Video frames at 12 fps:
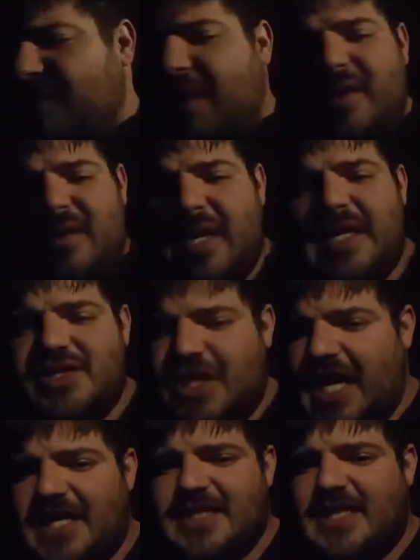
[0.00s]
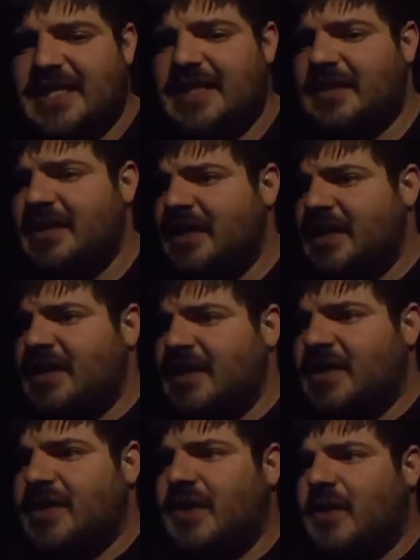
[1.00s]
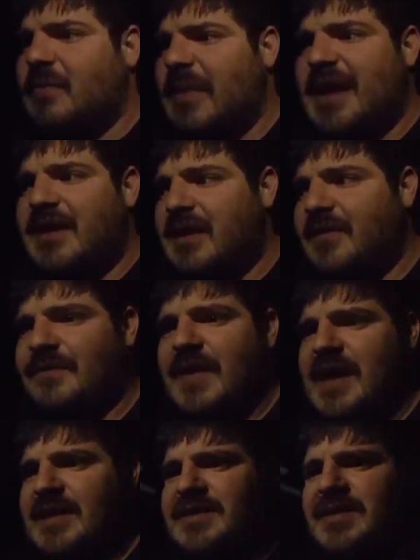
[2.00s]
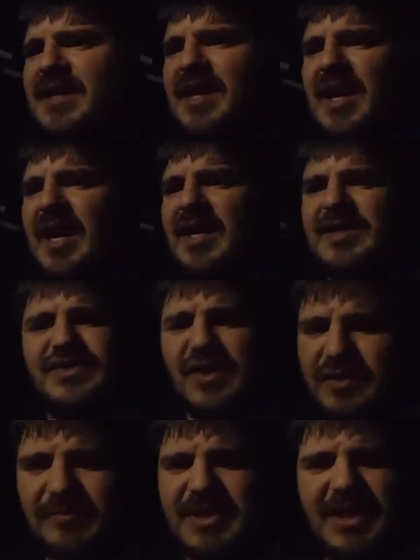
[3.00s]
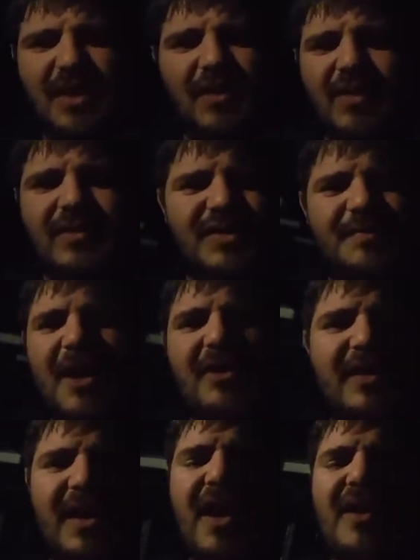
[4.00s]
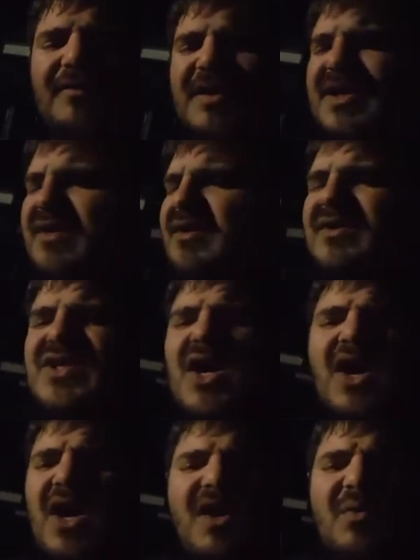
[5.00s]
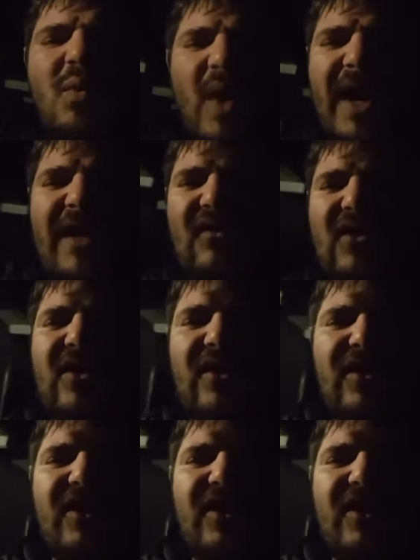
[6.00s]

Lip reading: where enchanting, might affect certain materials better than other materials. Whatever.